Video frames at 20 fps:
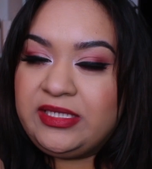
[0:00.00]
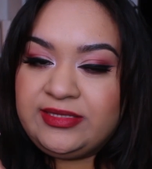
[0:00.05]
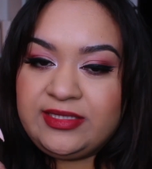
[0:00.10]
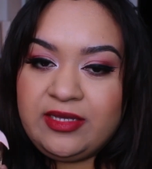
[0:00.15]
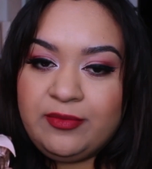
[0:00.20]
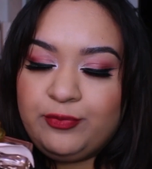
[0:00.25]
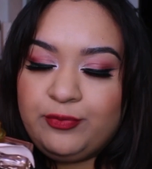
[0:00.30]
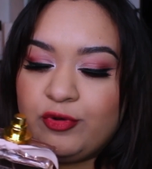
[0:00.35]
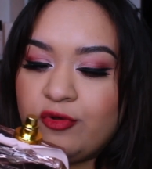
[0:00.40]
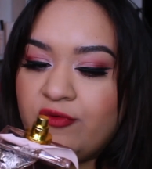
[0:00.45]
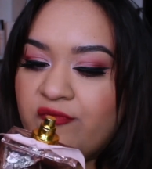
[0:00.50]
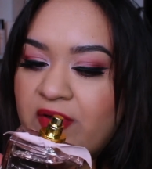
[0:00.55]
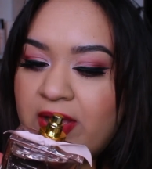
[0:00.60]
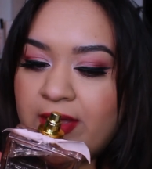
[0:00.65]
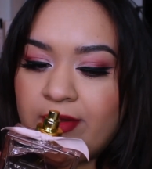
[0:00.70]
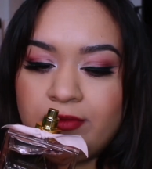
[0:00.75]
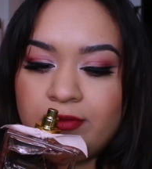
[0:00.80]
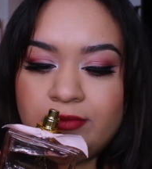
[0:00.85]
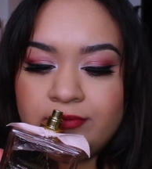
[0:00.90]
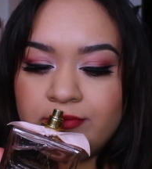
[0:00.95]
scent
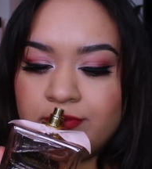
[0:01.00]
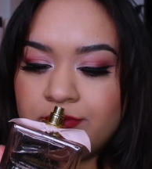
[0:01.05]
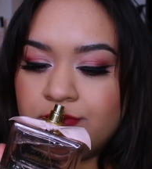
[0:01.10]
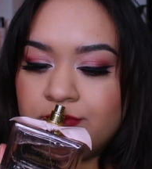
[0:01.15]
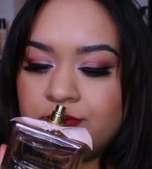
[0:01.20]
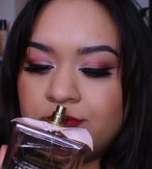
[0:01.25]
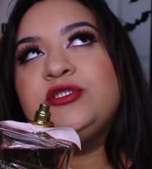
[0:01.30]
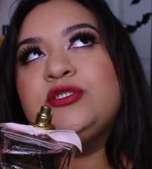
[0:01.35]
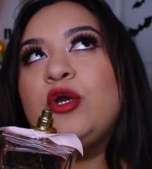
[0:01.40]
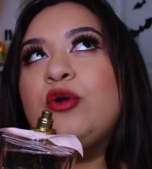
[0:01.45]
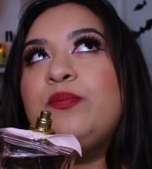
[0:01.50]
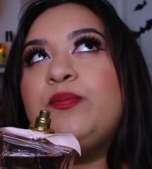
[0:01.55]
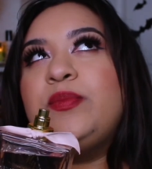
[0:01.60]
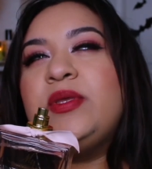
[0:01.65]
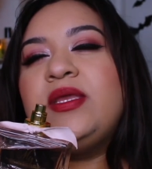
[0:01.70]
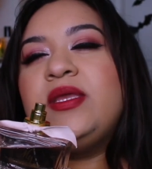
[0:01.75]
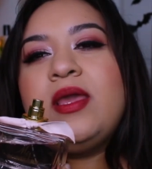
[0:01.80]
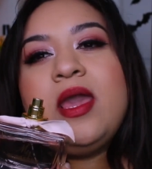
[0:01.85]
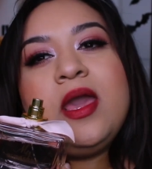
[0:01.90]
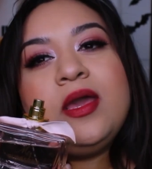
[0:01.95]
profile.
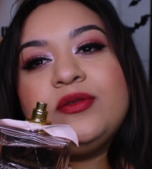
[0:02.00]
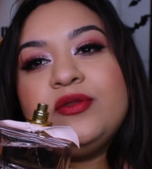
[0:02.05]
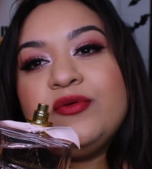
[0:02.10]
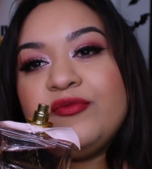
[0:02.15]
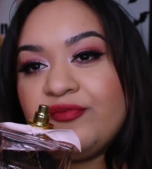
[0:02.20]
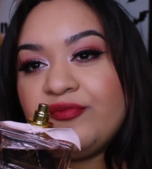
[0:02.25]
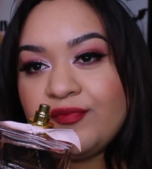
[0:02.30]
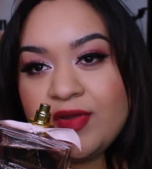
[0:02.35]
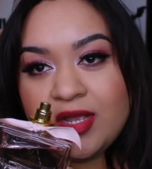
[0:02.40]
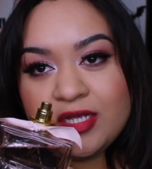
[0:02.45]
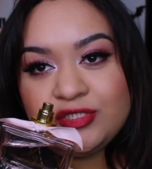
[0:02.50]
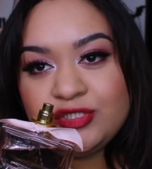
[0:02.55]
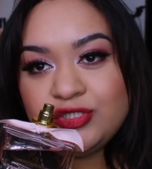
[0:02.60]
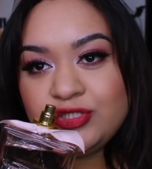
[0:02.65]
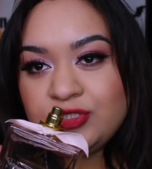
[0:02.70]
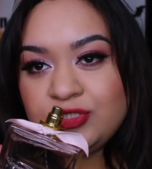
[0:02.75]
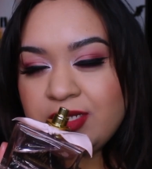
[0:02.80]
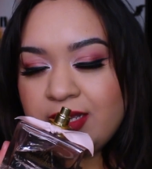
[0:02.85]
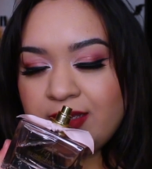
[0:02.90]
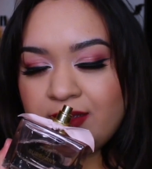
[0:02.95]
Soapy and
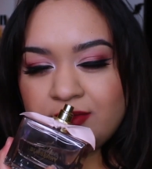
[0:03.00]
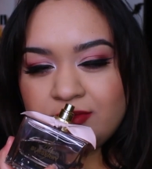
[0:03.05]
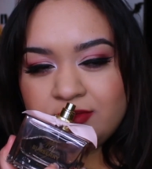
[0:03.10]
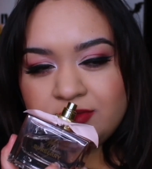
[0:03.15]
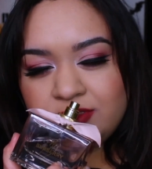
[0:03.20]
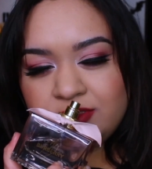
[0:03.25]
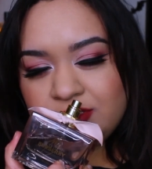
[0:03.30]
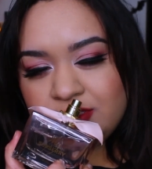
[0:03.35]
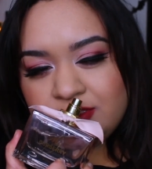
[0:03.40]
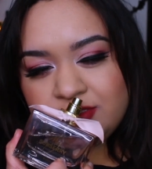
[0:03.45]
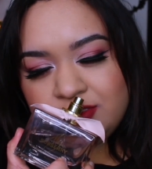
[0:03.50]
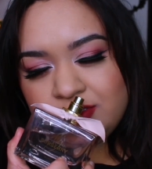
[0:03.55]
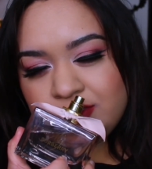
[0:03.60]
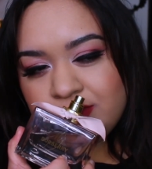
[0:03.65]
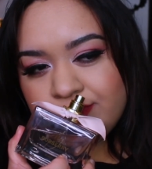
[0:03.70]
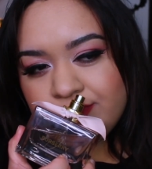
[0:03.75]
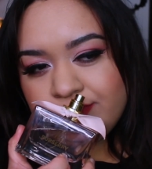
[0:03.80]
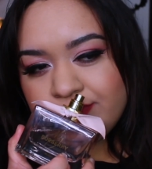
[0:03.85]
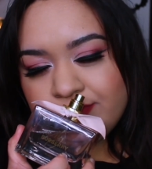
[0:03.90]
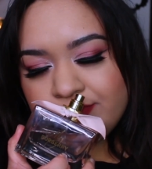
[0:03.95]
fresh and just
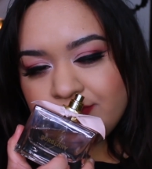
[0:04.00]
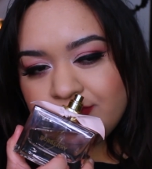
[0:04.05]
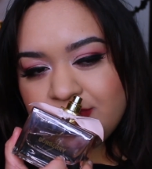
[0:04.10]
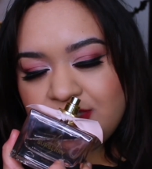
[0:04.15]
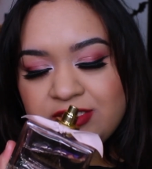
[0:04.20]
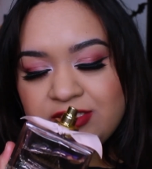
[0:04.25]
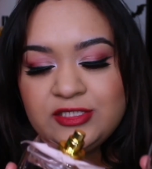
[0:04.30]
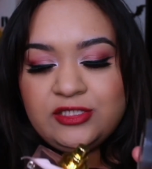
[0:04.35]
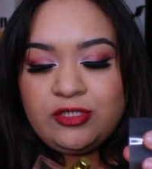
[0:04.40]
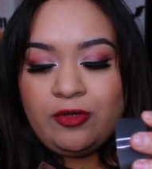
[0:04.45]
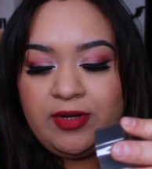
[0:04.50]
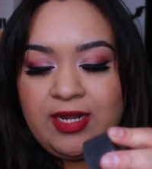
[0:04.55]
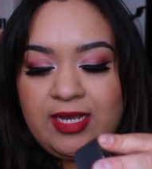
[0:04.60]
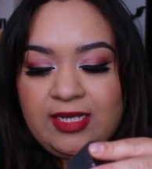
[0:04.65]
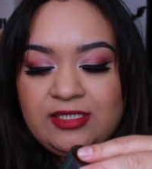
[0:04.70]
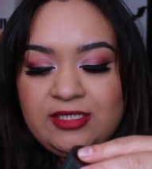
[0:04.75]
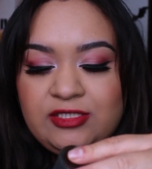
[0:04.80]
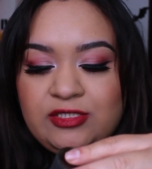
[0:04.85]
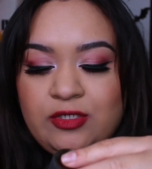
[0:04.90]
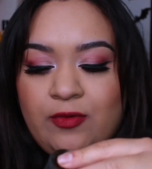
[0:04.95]
so
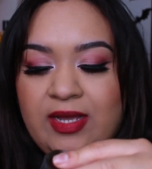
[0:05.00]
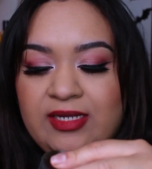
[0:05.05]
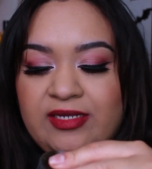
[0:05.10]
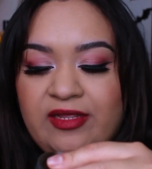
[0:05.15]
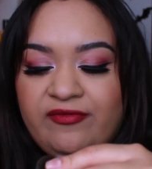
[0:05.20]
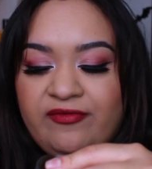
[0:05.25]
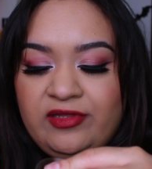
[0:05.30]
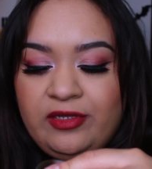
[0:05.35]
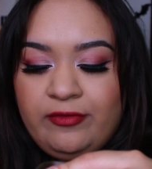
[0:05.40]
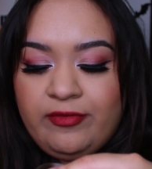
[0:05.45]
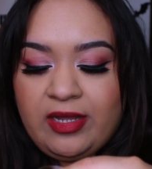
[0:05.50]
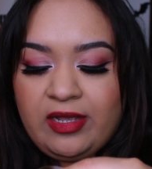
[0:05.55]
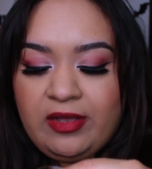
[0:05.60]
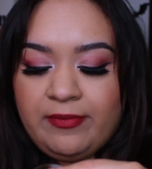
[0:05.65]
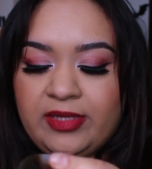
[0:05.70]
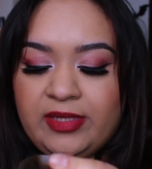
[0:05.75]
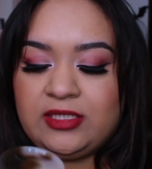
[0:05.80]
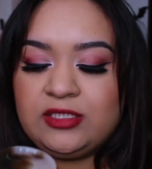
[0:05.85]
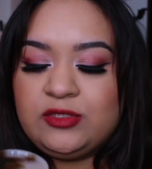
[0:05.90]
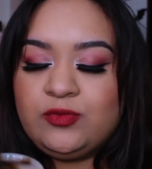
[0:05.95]
nice. So I definitely
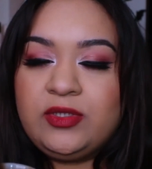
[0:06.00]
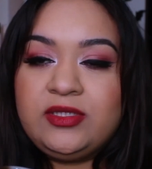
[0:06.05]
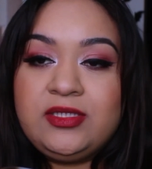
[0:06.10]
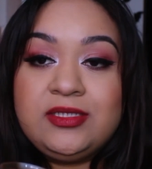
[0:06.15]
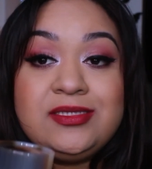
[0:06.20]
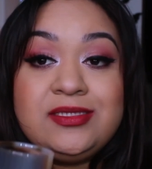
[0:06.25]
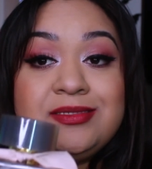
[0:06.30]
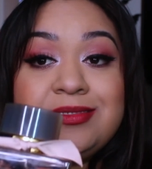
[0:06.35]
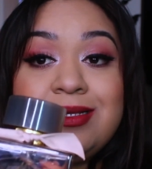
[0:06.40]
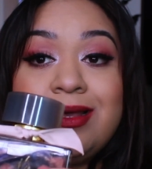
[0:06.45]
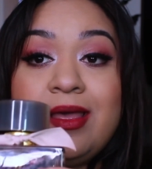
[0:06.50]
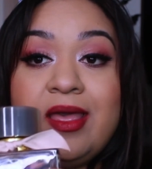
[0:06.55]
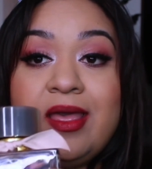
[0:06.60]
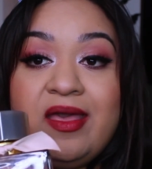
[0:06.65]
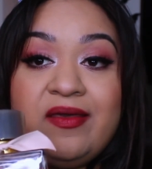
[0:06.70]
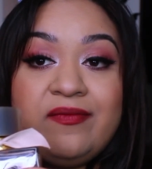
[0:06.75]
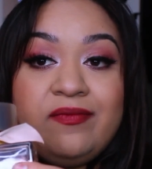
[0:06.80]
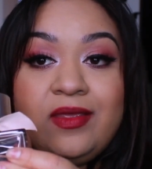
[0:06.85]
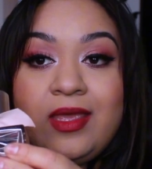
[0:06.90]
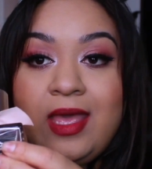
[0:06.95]
recommend this one. This is a
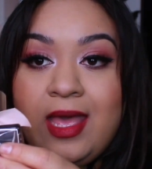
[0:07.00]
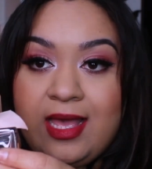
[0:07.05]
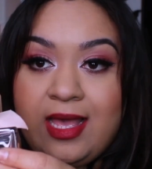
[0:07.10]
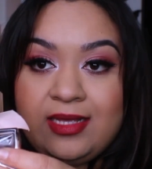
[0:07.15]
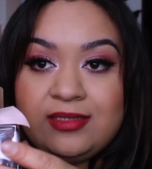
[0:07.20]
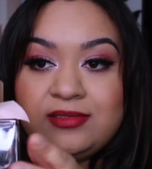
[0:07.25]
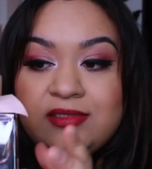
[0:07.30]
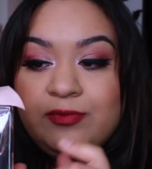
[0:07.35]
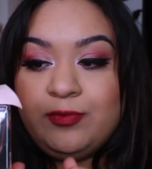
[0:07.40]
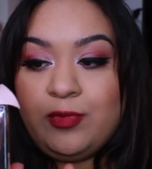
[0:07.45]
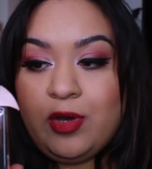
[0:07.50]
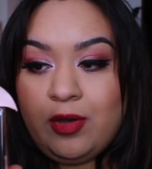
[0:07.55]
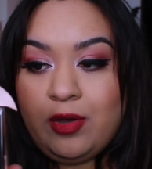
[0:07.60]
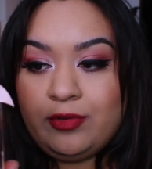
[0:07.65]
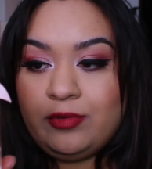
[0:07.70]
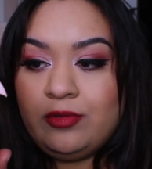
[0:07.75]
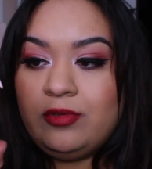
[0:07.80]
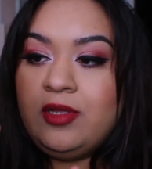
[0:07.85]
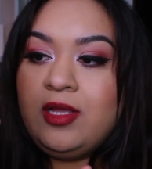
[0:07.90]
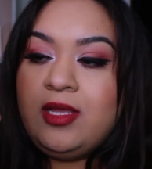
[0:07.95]
heavy ass
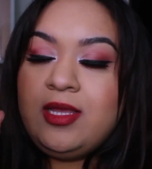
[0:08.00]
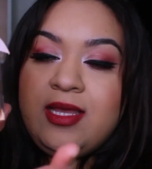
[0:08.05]
bottle.